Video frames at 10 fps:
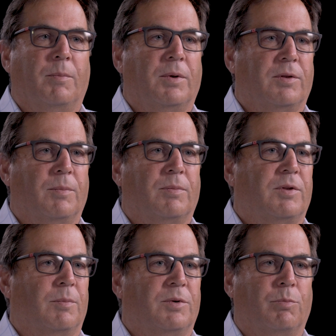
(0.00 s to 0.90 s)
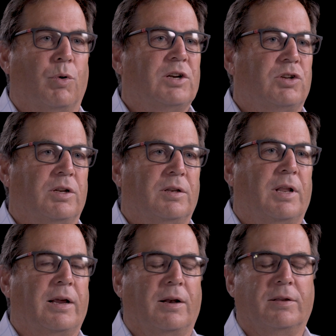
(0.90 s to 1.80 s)
some depression,
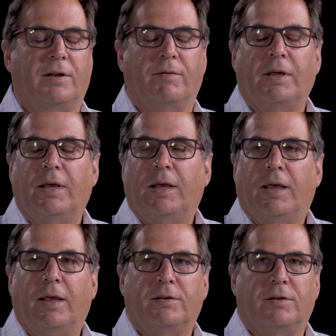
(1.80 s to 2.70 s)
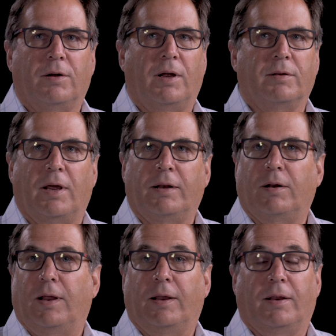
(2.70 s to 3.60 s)
that kind of stuff. And so I
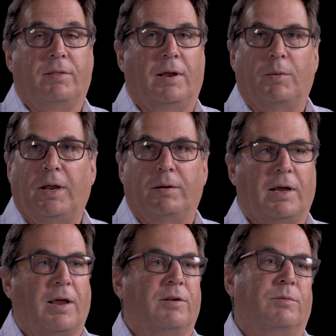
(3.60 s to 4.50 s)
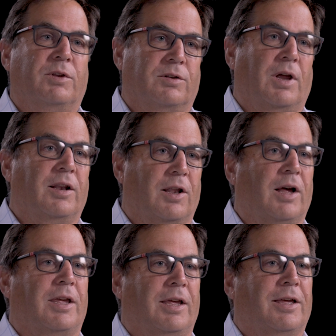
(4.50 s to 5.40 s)
thought, wow, that guy's just
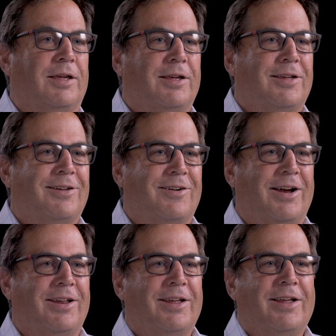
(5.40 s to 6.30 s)
unlucky, right?